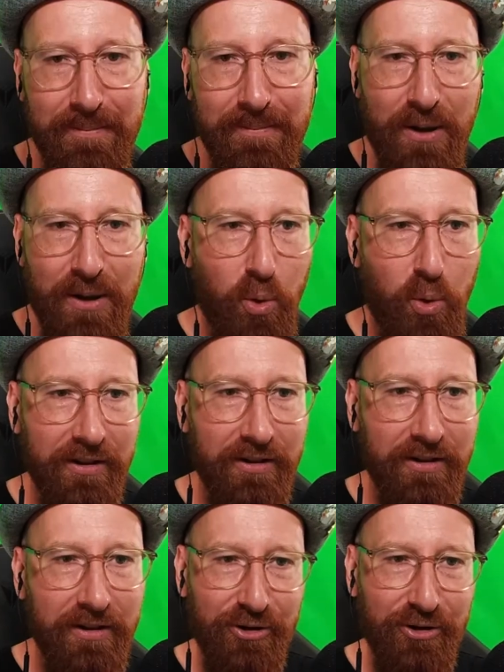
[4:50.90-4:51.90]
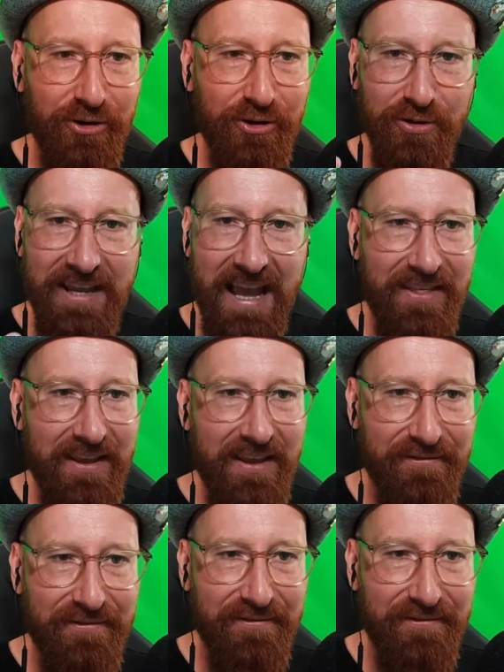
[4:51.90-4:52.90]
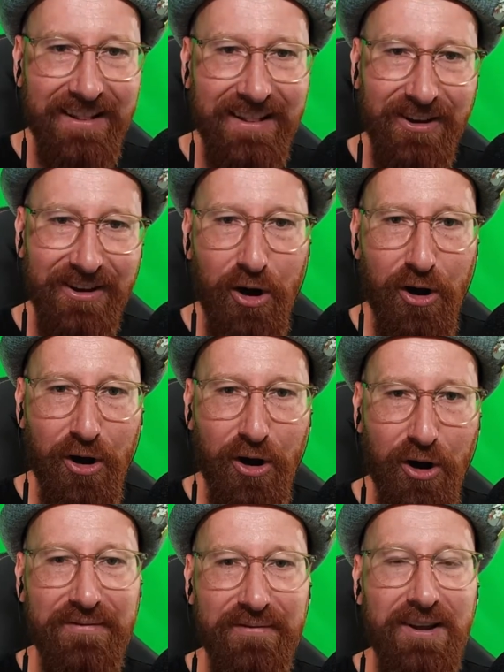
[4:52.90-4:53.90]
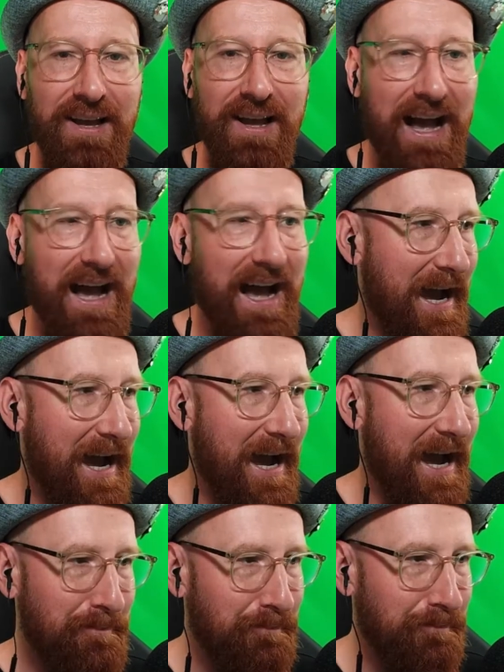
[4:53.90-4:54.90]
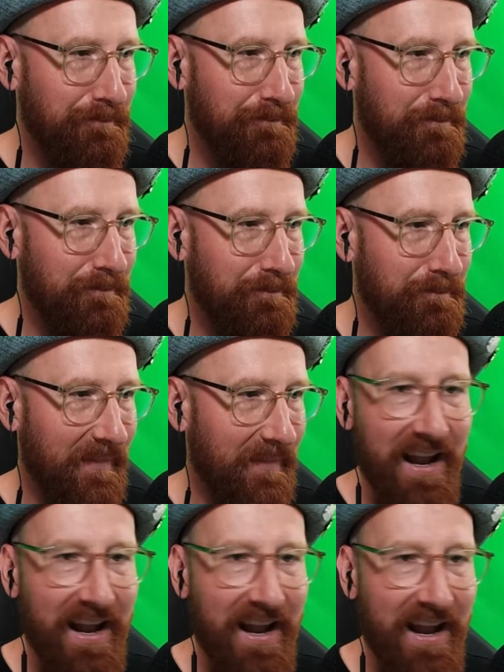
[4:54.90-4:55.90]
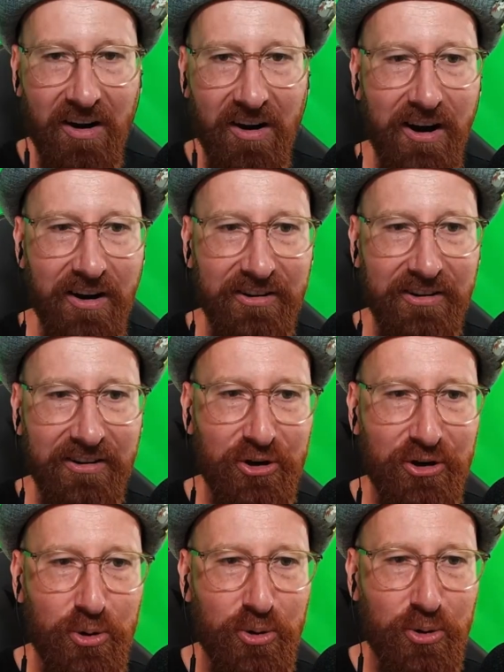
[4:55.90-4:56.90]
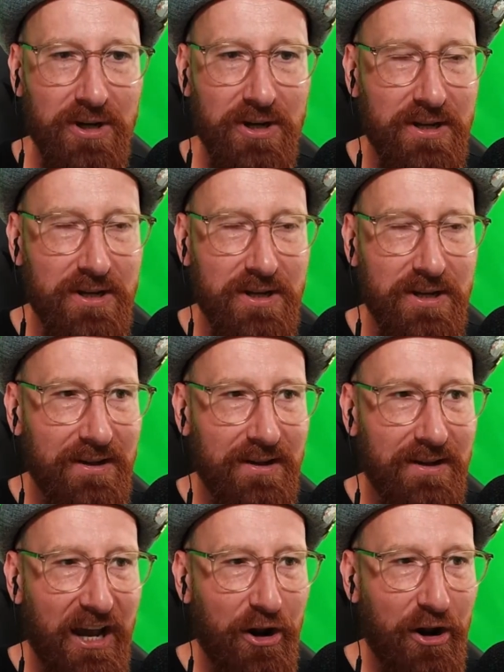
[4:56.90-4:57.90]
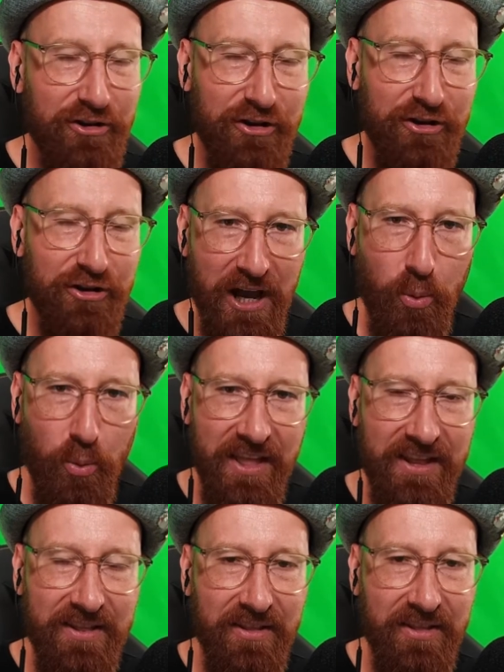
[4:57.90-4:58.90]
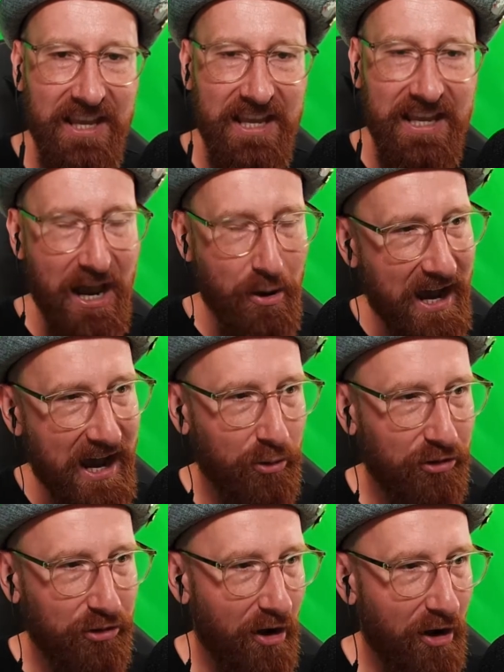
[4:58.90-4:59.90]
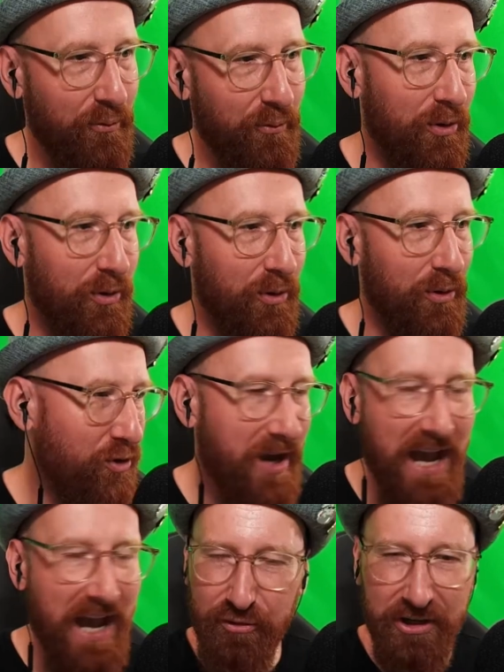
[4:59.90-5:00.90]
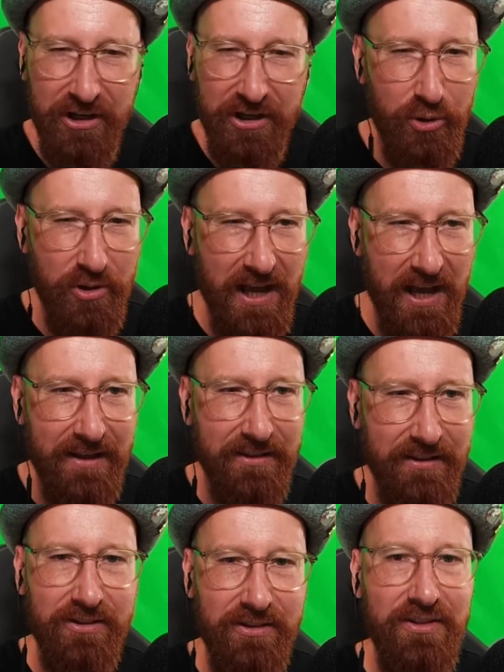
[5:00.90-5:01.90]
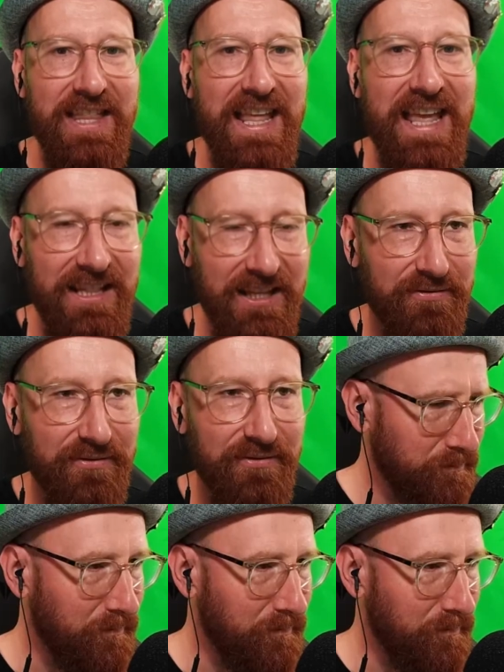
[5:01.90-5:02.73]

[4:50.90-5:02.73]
I want to get the effect of an SLR. So in order to do that within the Elgato software, well, you can't really do that natively.